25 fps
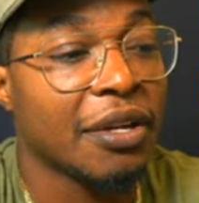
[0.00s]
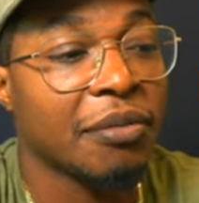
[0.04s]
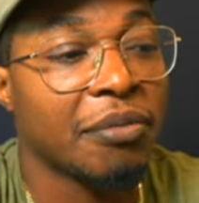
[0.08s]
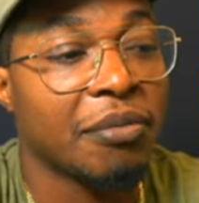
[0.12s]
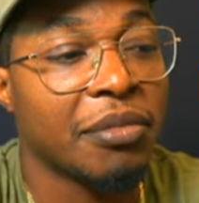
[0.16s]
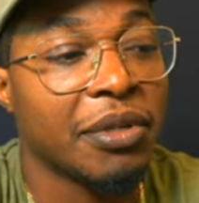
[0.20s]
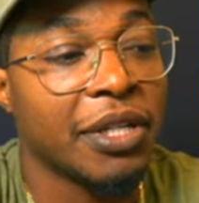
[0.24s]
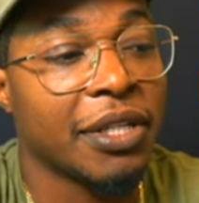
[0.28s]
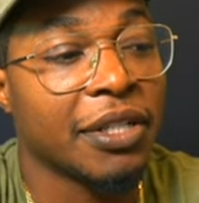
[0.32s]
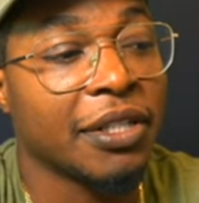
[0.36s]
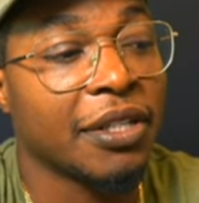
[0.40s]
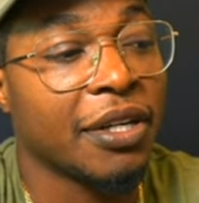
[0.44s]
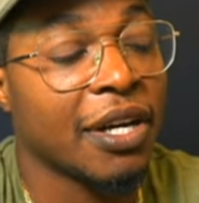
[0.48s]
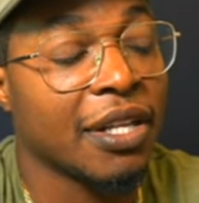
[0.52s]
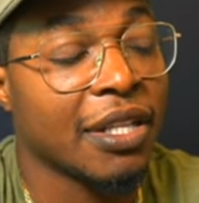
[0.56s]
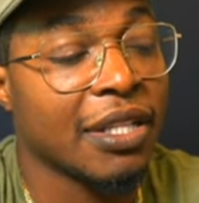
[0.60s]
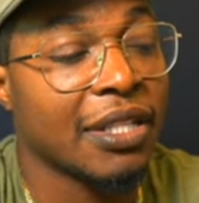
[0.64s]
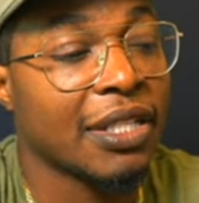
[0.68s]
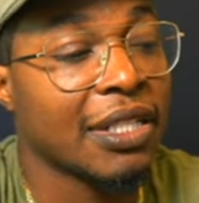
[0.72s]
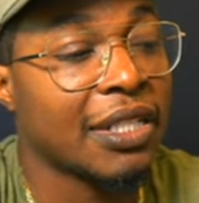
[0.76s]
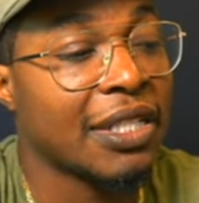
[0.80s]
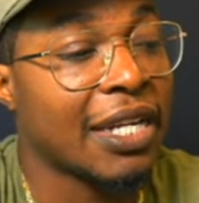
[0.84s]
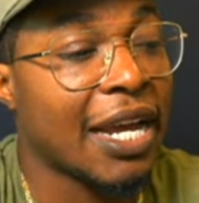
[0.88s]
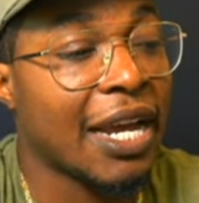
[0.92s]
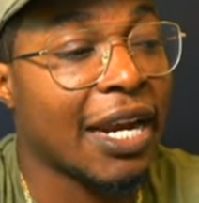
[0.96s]
But
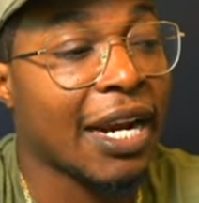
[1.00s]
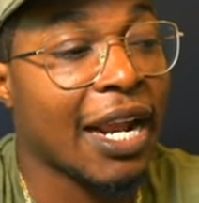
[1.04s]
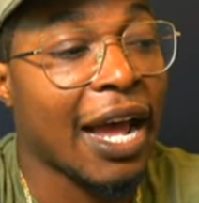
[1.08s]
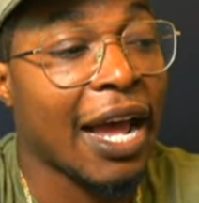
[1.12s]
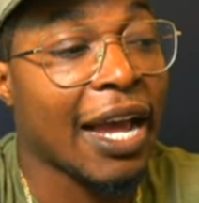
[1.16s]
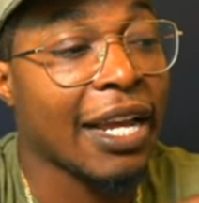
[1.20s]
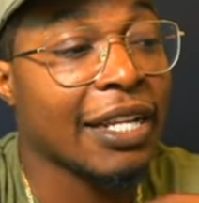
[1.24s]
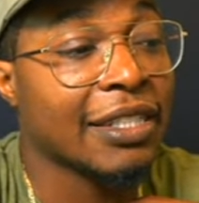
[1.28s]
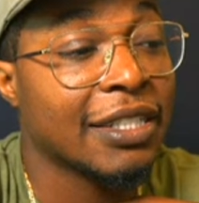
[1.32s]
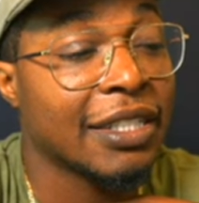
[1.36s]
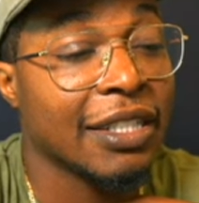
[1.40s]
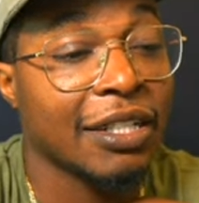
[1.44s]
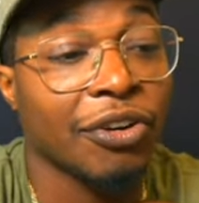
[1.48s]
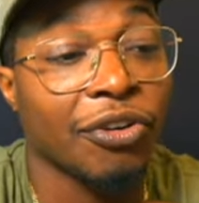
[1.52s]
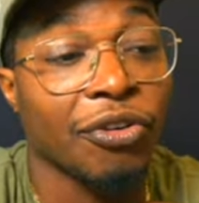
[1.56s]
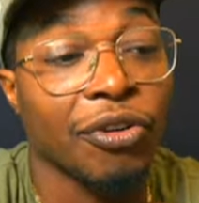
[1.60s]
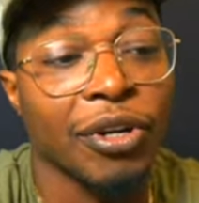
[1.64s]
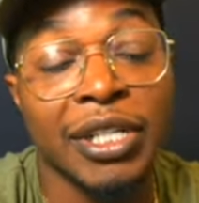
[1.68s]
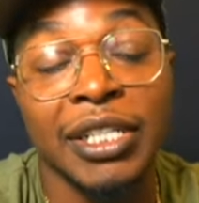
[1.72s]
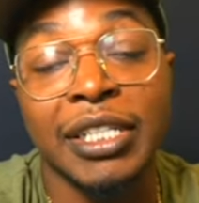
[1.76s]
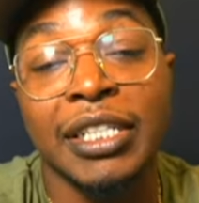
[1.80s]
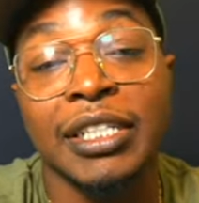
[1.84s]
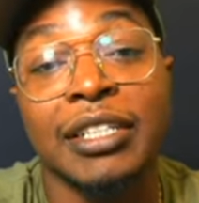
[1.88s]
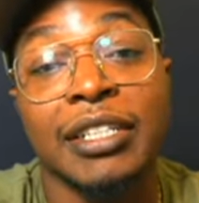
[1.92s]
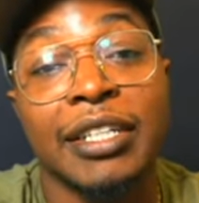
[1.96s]
other than that, I took
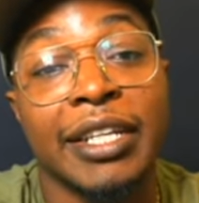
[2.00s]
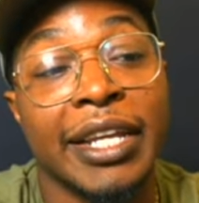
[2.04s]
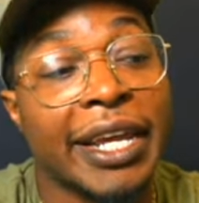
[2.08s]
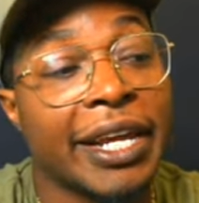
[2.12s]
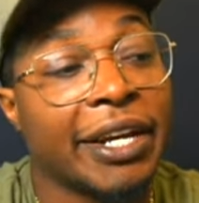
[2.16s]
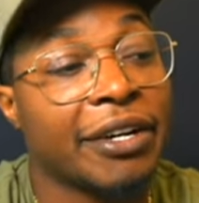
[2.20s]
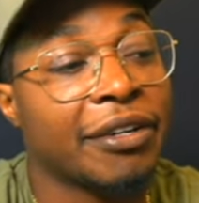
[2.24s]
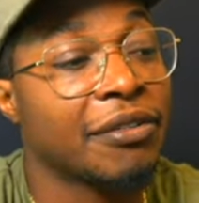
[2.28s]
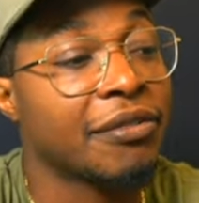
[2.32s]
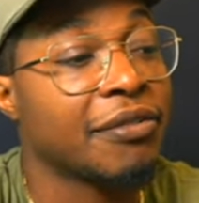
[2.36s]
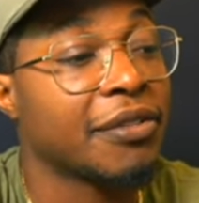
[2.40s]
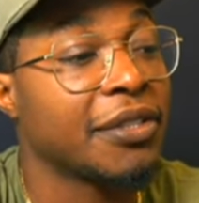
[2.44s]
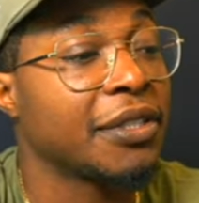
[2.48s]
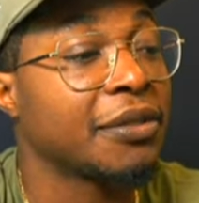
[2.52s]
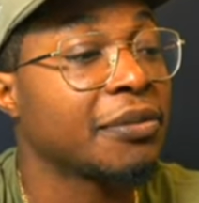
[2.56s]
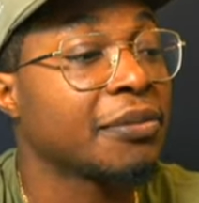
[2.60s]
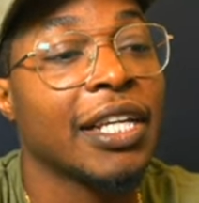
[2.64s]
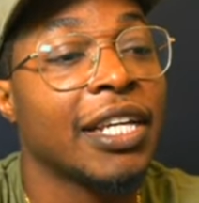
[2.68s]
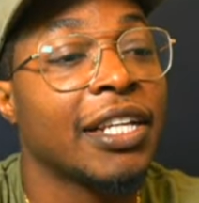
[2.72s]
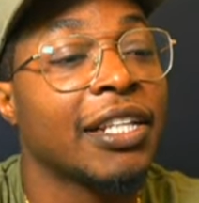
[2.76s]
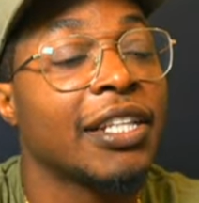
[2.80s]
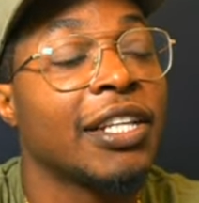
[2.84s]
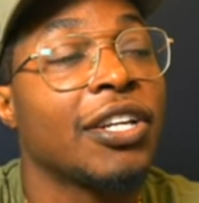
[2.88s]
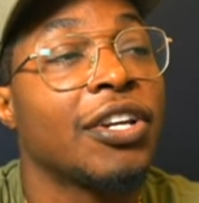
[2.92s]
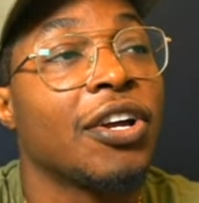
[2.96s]
really good care of it.
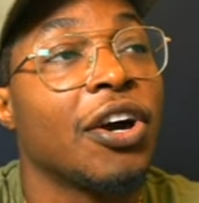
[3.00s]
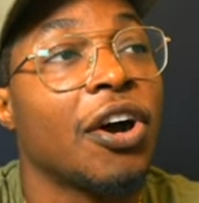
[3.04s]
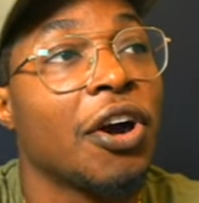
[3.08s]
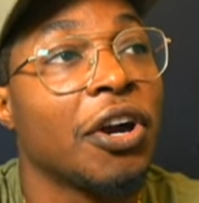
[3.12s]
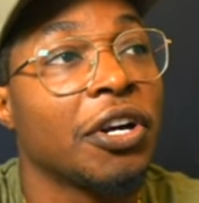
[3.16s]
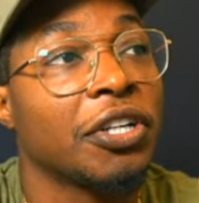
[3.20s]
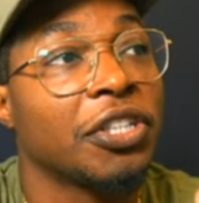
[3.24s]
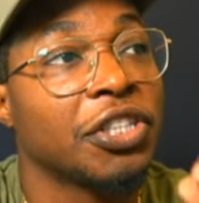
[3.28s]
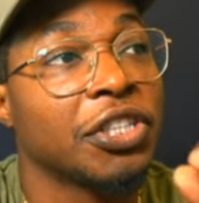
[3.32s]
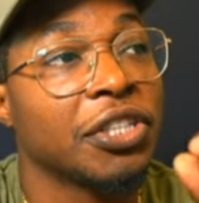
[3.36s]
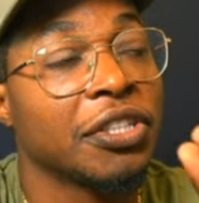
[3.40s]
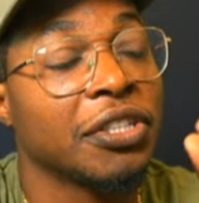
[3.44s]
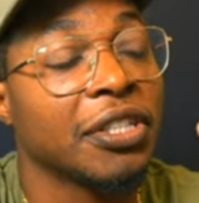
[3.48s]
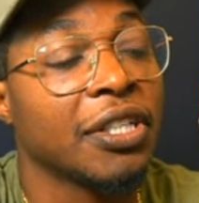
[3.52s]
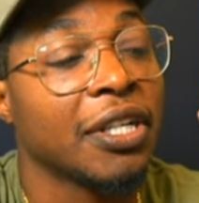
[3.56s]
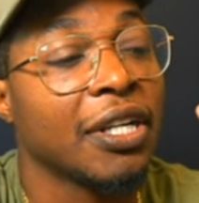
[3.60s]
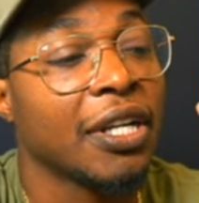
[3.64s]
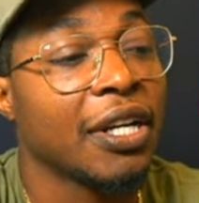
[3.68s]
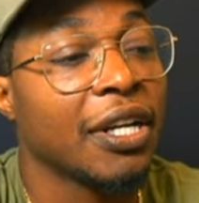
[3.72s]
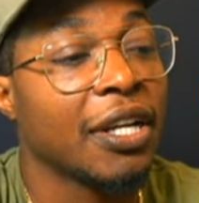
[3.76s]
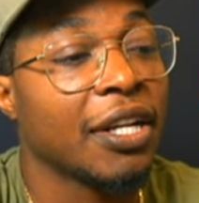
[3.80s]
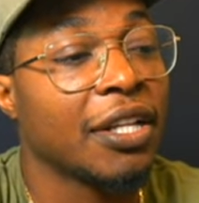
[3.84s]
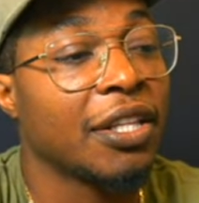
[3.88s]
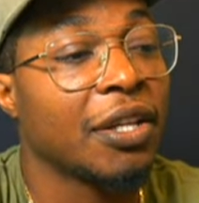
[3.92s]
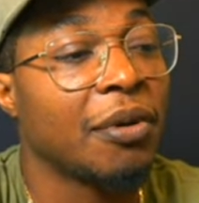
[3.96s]
Hiland Archer,
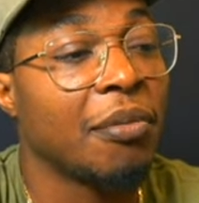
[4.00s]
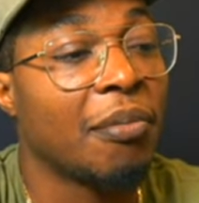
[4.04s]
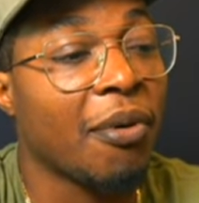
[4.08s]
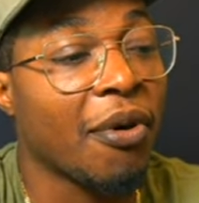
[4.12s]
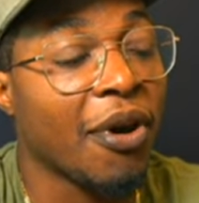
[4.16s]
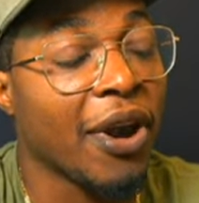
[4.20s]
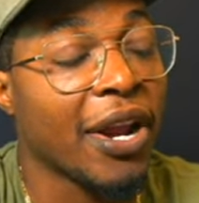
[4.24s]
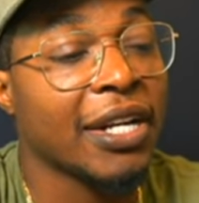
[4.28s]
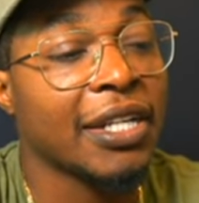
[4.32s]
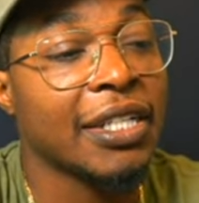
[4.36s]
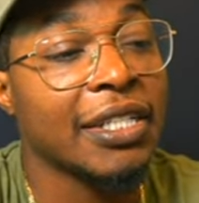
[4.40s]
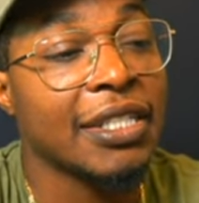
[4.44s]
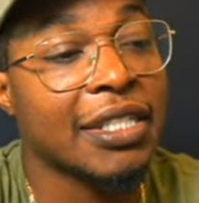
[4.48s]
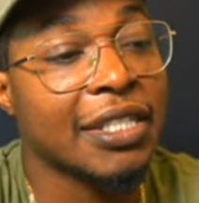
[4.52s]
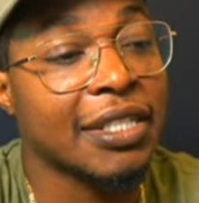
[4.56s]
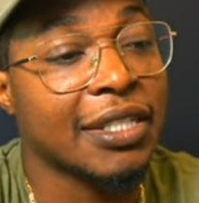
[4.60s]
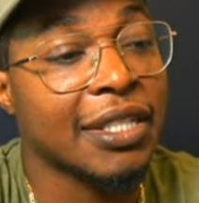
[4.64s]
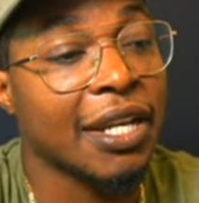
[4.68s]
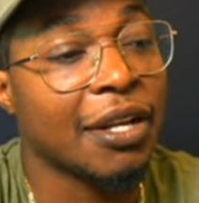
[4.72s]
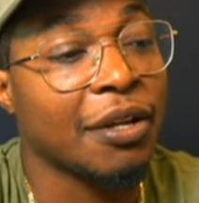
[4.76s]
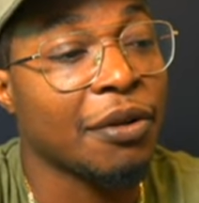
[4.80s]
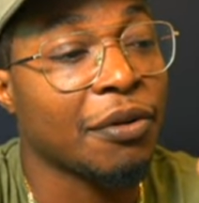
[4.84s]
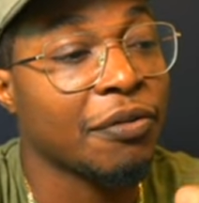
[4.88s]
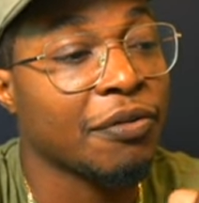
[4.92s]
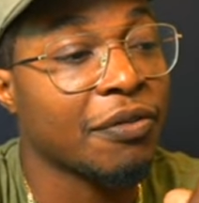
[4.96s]
the brand
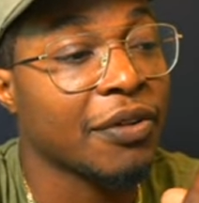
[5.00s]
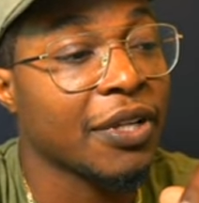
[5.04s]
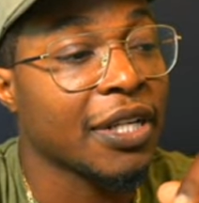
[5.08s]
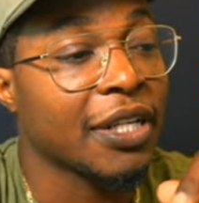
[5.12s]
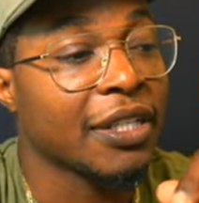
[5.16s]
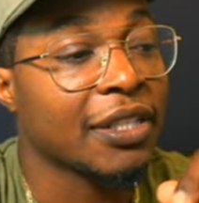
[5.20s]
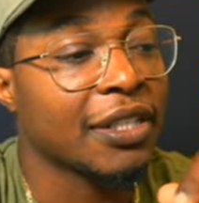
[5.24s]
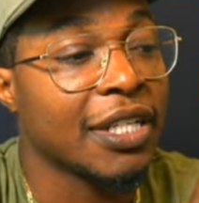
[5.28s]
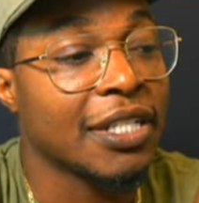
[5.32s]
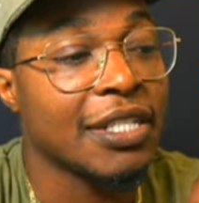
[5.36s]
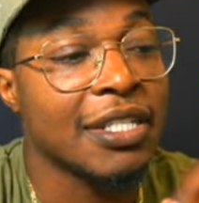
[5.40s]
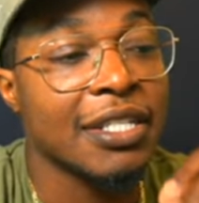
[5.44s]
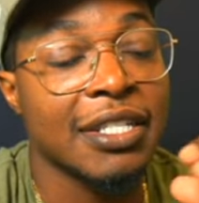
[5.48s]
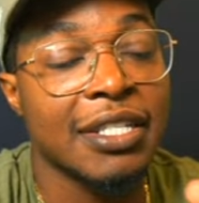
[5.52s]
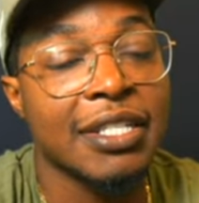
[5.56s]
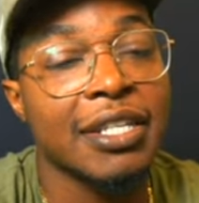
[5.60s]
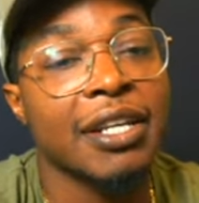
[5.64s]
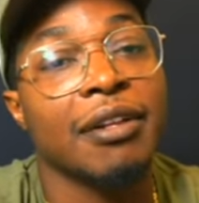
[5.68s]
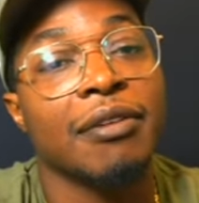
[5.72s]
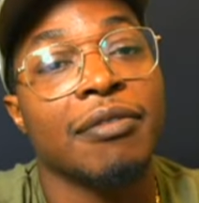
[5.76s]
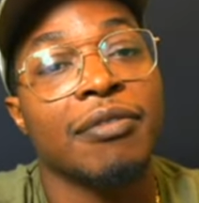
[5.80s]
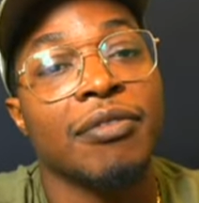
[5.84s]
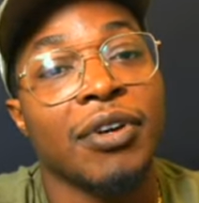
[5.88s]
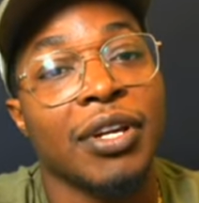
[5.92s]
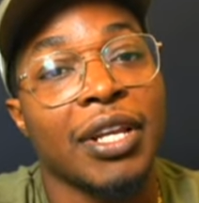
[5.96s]
itself, doesn't
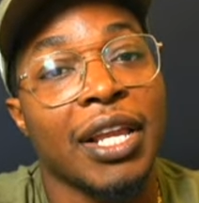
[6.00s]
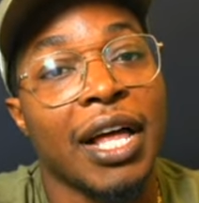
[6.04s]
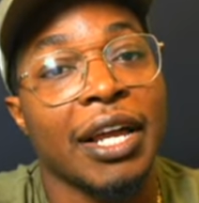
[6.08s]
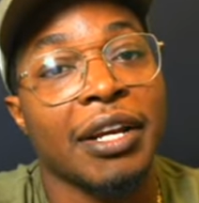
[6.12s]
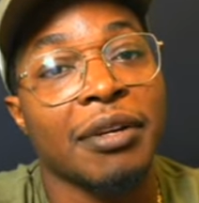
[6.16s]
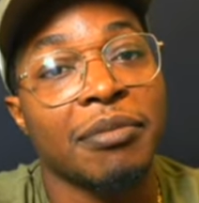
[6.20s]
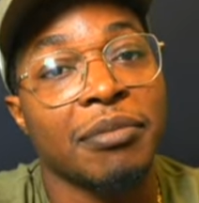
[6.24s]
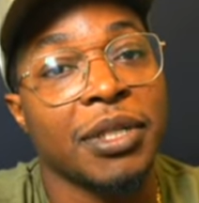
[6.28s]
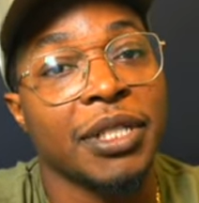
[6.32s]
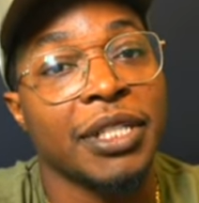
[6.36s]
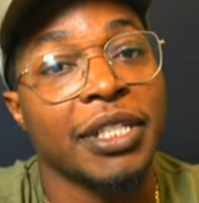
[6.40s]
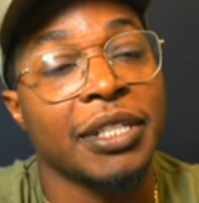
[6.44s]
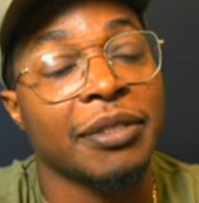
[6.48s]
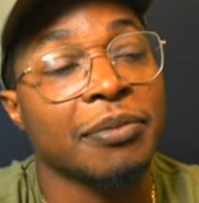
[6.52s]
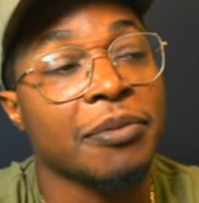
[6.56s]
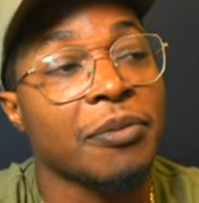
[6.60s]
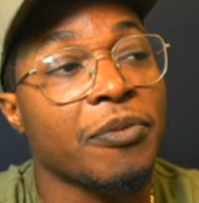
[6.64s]
sell for a lot of money.